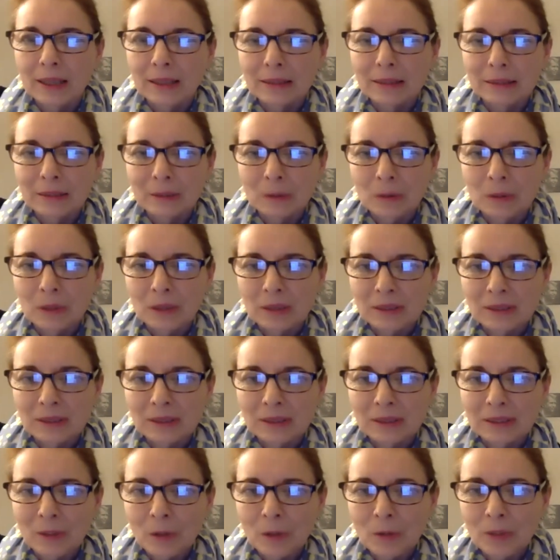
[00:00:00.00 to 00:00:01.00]
so
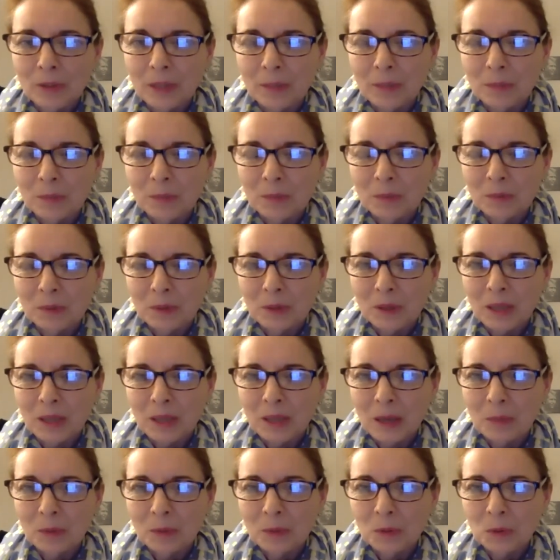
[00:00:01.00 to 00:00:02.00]
several of them
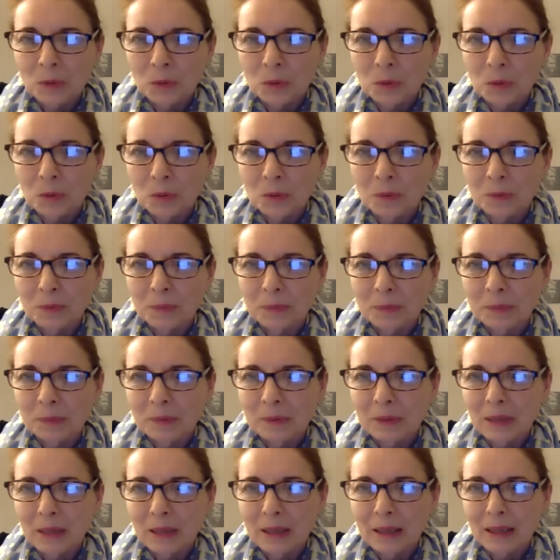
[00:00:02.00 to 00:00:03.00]
come to
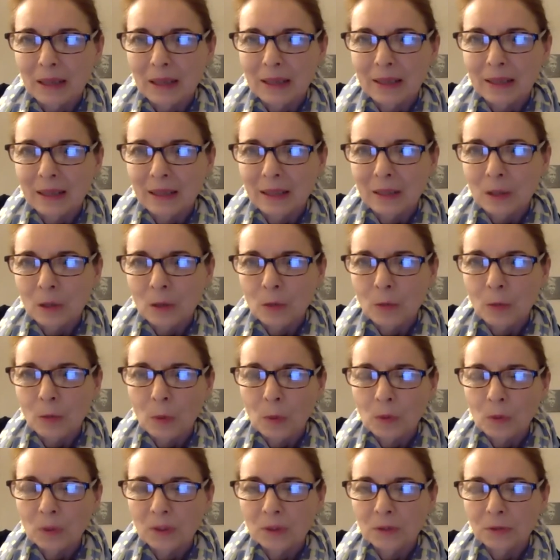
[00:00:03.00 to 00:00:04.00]
another
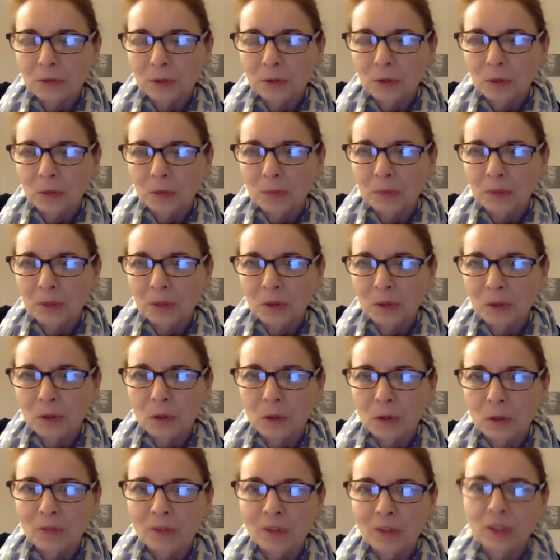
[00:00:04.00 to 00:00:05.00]
quote from your
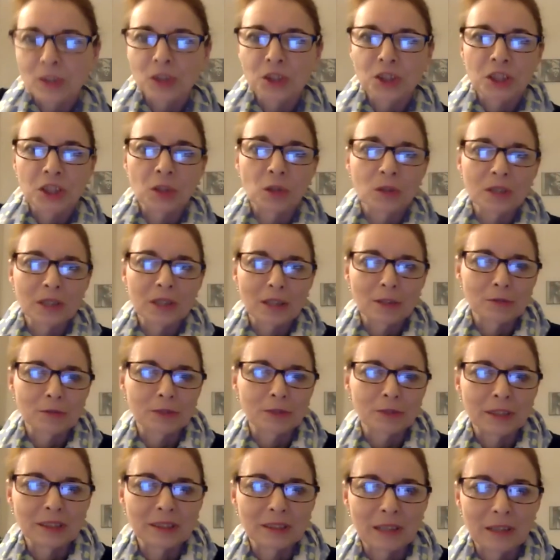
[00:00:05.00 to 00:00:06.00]
novel, "Geography
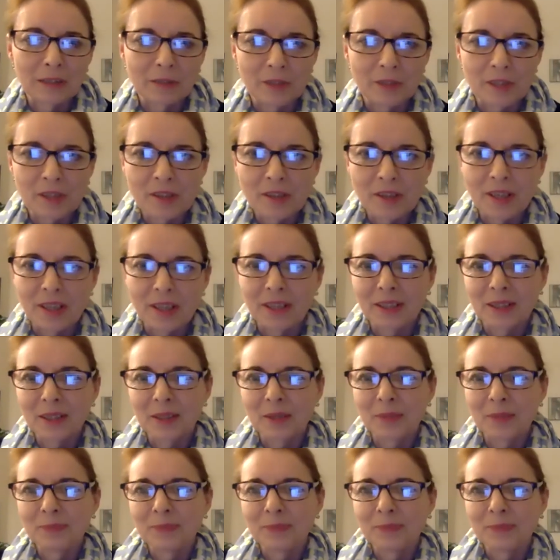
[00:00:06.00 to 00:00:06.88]
is everything."